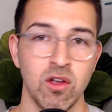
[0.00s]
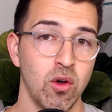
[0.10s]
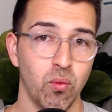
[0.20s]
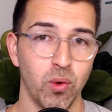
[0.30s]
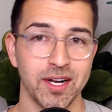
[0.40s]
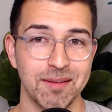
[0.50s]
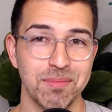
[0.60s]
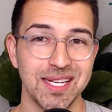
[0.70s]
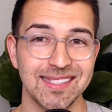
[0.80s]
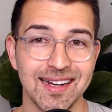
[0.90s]
What can be
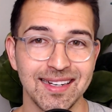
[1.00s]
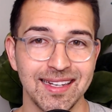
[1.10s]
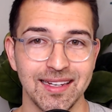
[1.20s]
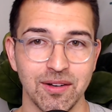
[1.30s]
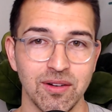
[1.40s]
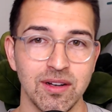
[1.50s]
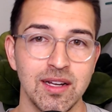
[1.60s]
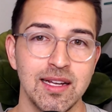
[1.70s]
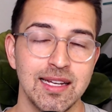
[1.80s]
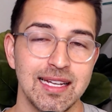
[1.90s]
done here
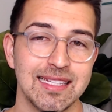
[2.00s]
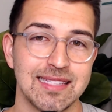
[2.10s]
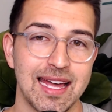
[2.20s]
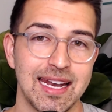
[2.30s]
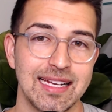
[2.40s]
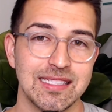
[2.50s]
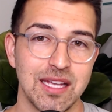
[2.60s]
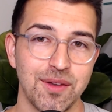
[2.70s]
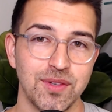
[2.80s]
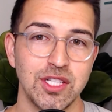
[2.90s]
is that a
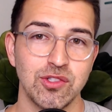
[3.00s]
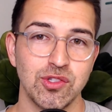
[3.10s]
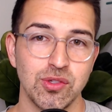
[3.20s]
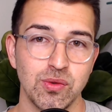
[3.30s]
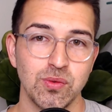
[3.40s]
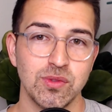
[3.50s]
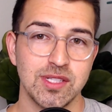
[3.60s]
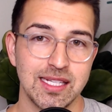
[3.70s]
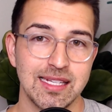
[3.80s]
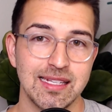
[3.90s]

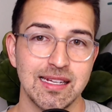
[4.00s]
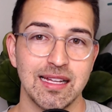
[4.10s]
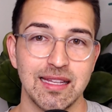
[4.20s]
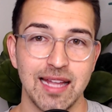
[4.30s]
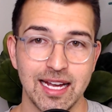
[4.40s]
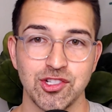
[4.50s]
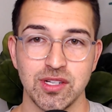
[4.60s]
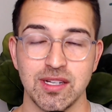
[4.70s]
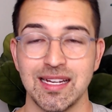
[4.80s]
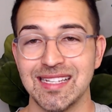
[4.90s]
72T
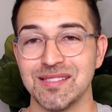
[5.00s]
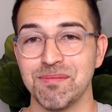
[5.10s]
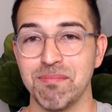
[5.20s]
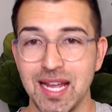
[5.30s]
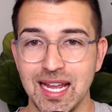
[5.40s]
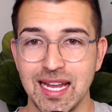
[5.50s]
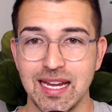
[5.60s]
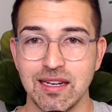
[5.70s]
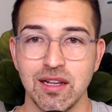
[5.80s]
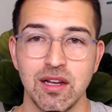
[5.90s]
election is made